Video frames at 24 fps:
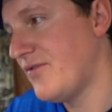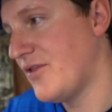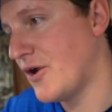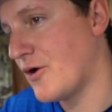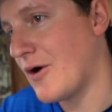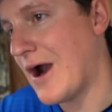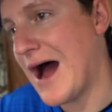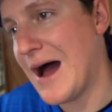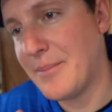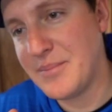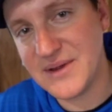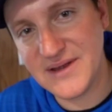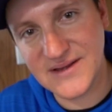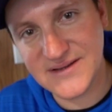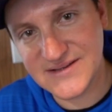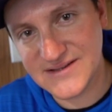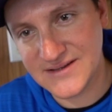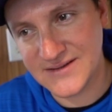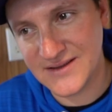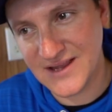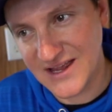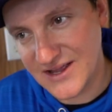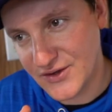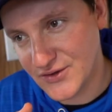the crappies
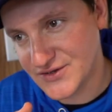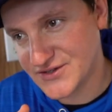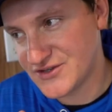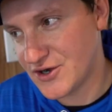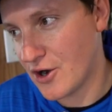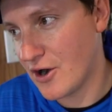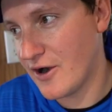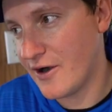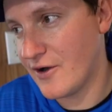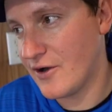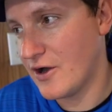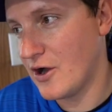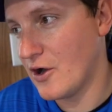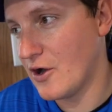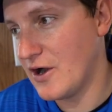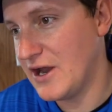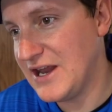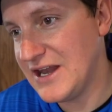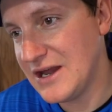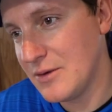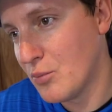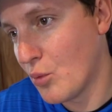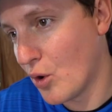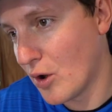and the gills in our area are
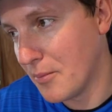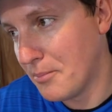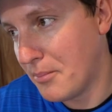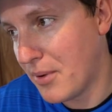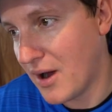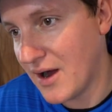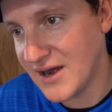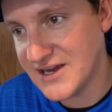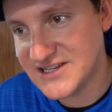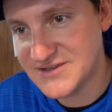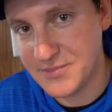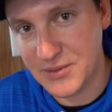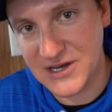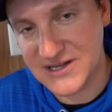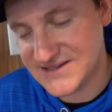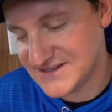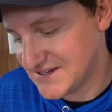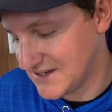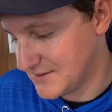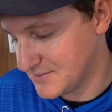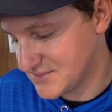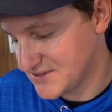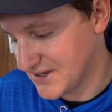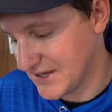eating more bugs, but it
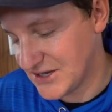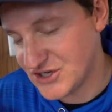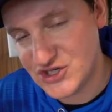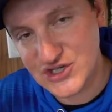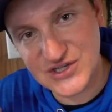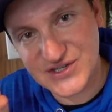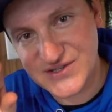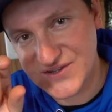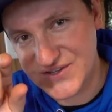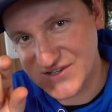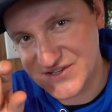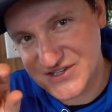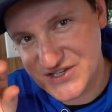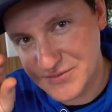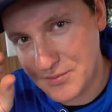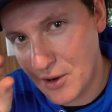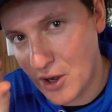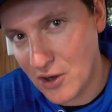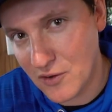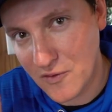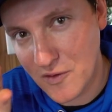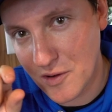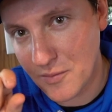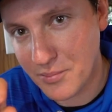seems like just the
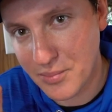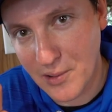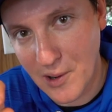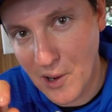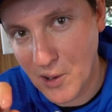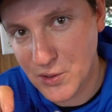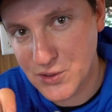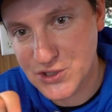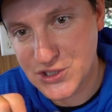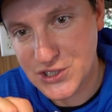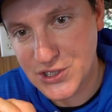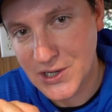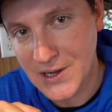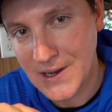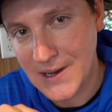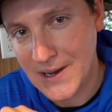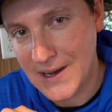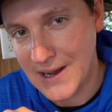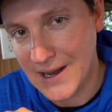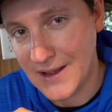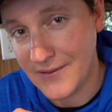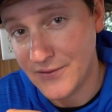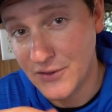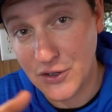smaller approach
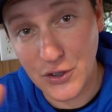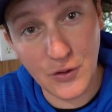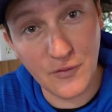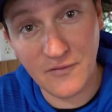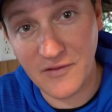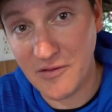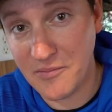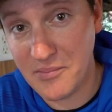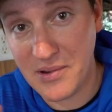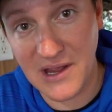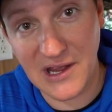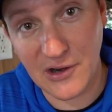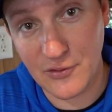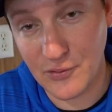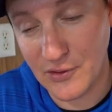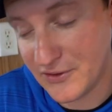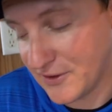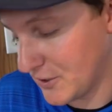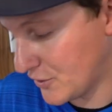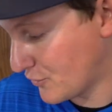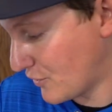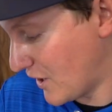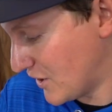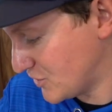and the U V pink
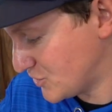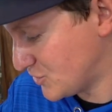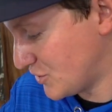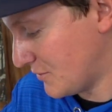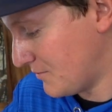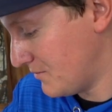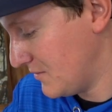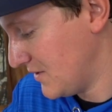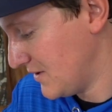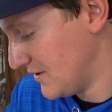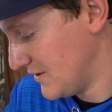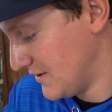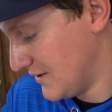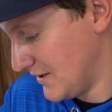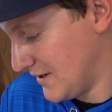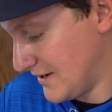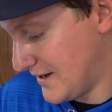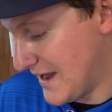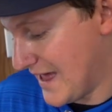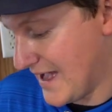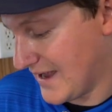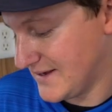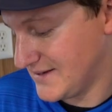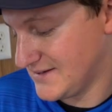really crushed them.
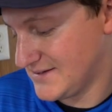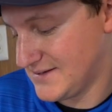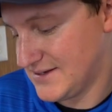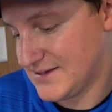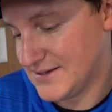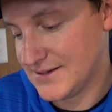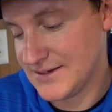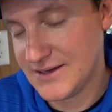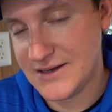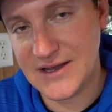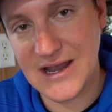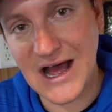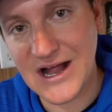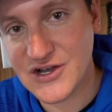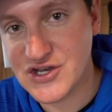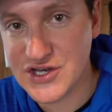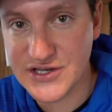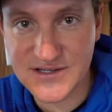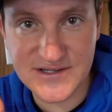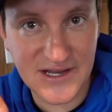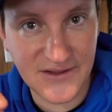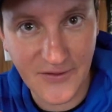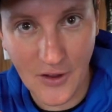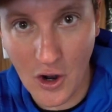Next, not
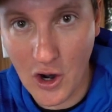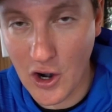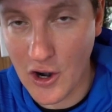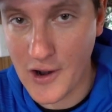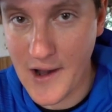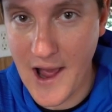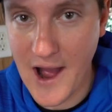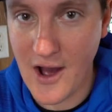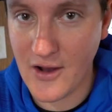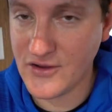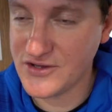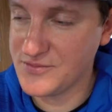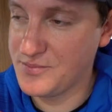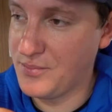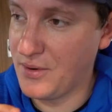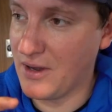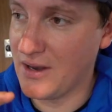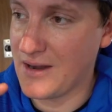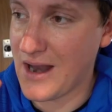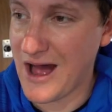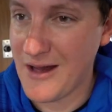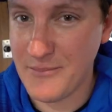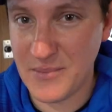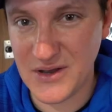just in the hard house,
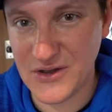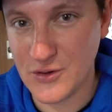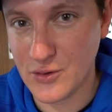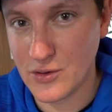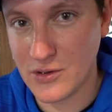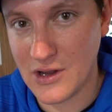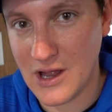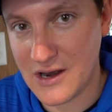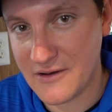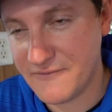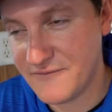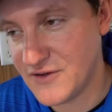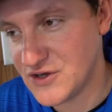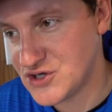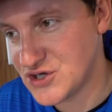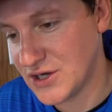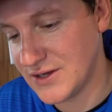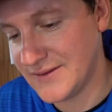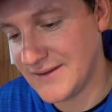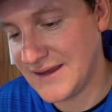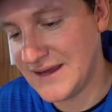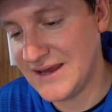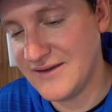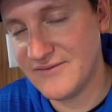but I've been doing a lot of fishing
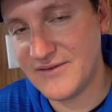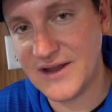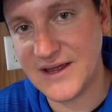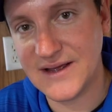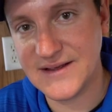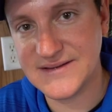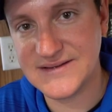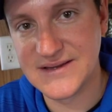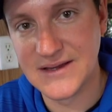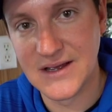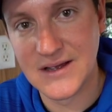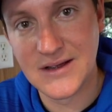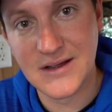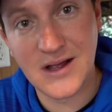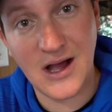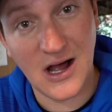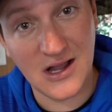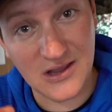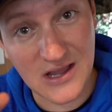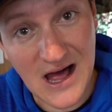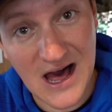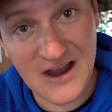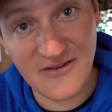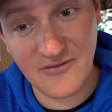in the evenings.
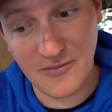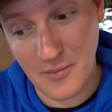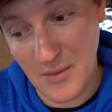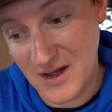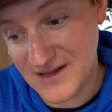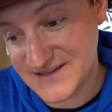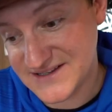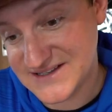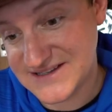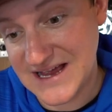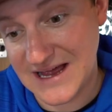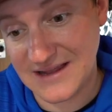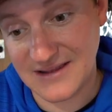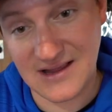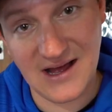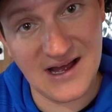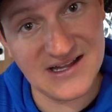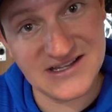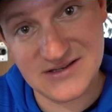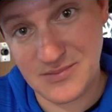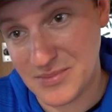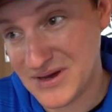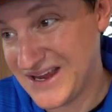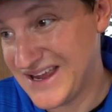A lot of them on set
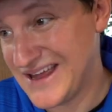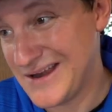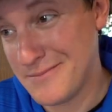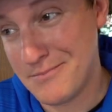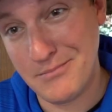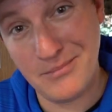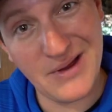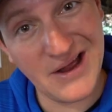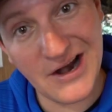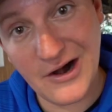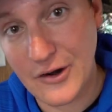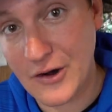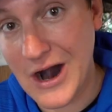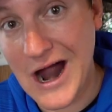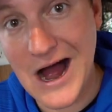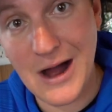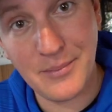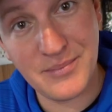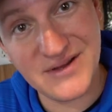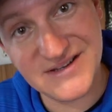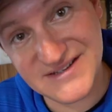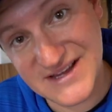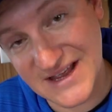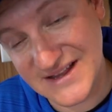lines. I've been getting big
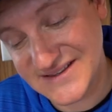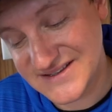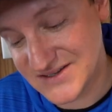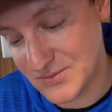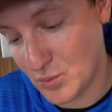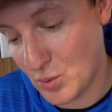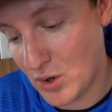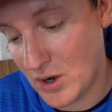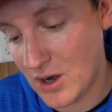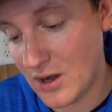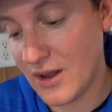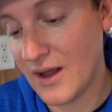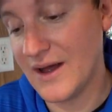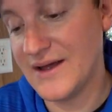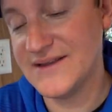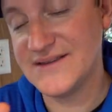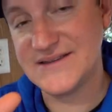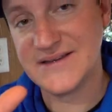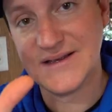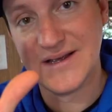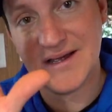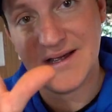crappies and some walleyes,